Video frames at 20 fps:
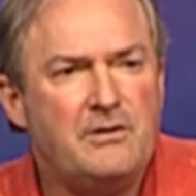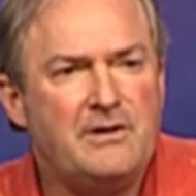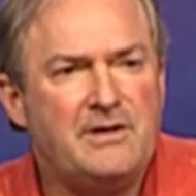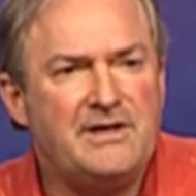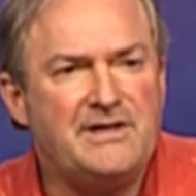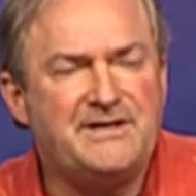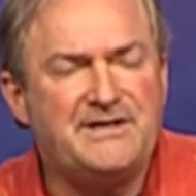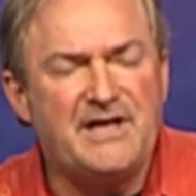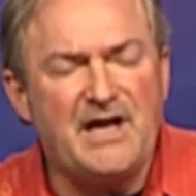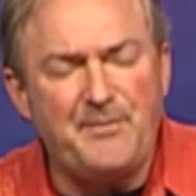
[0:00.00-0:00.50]

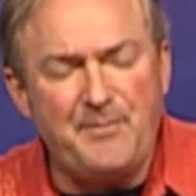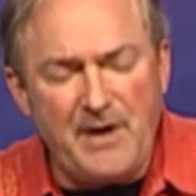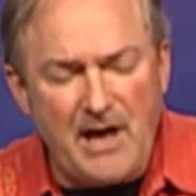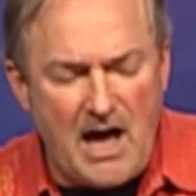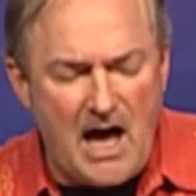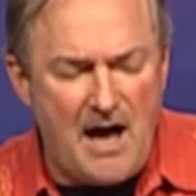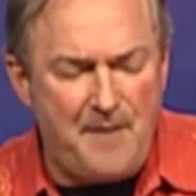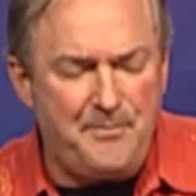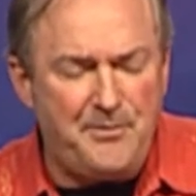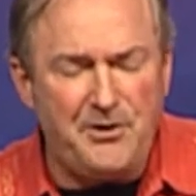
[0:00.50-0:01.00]
He said, I'll be
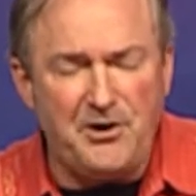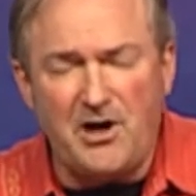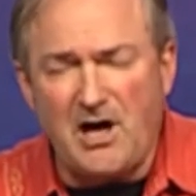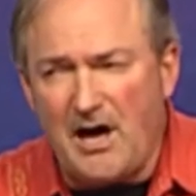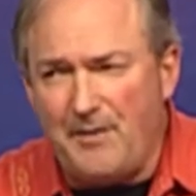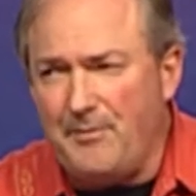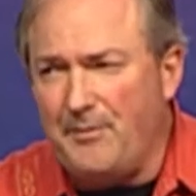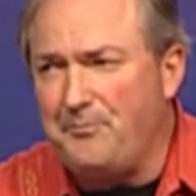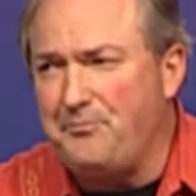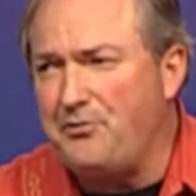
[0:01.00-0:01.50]
happy to
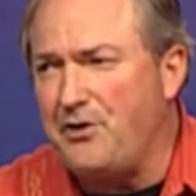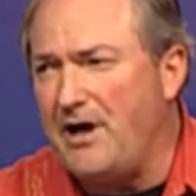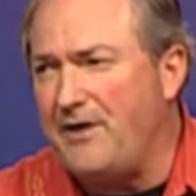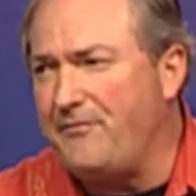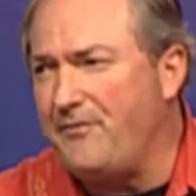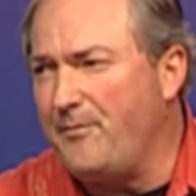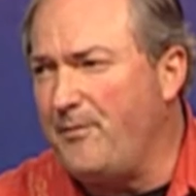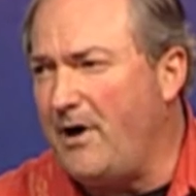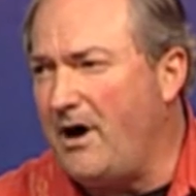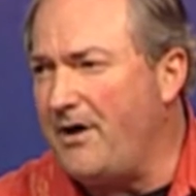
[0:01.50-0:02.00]
come and pray
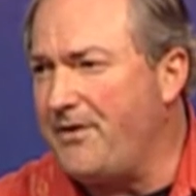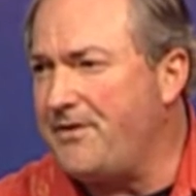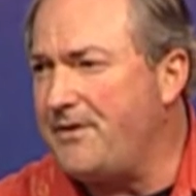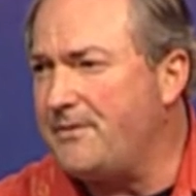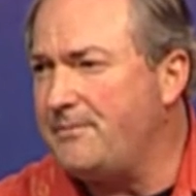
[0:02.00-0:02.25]
for Martha.